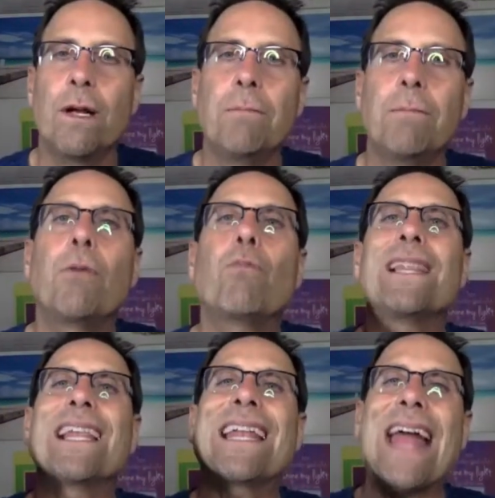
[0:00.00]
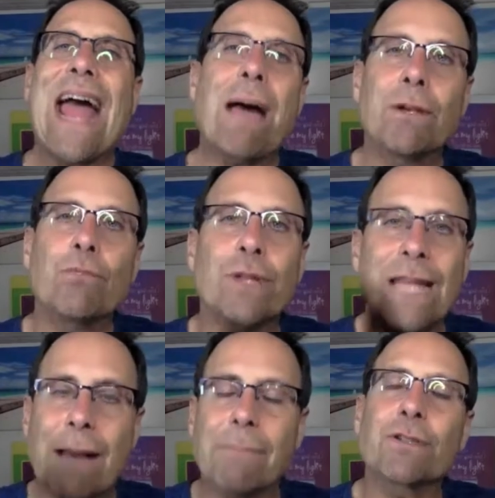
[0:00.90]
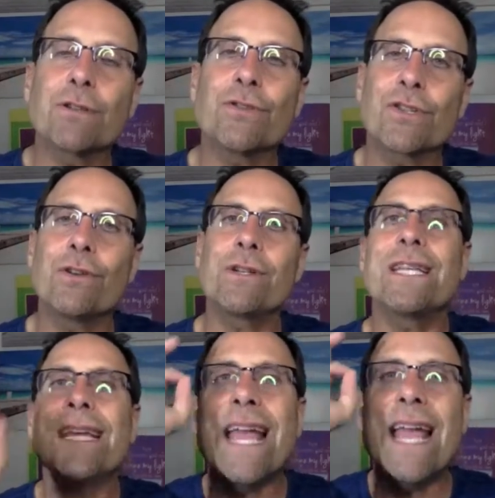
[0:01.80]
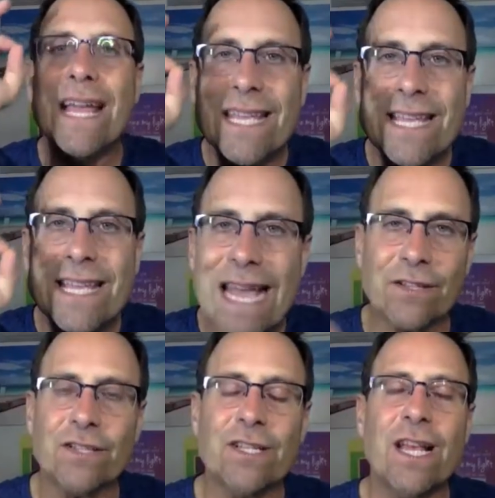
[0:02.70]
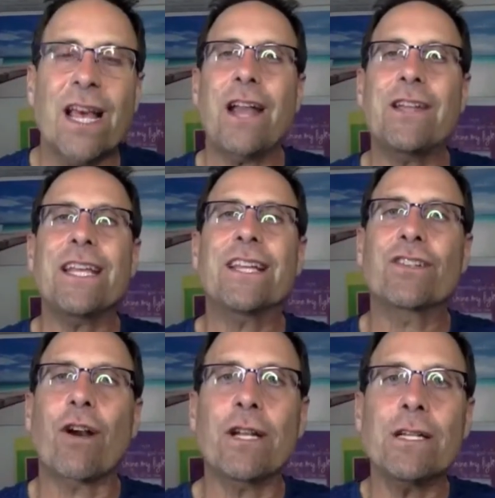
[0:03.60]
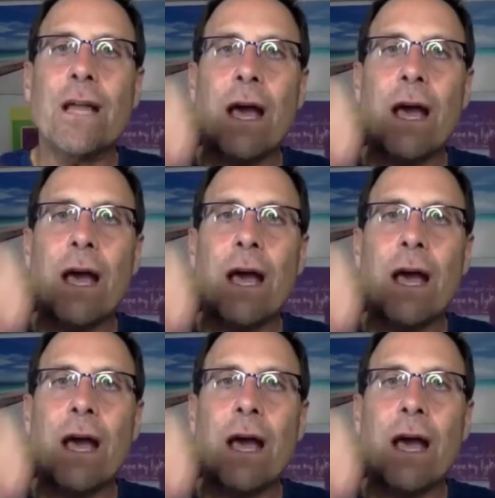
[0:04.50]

But will it happen with absolute certainty? Yes. How do you get started?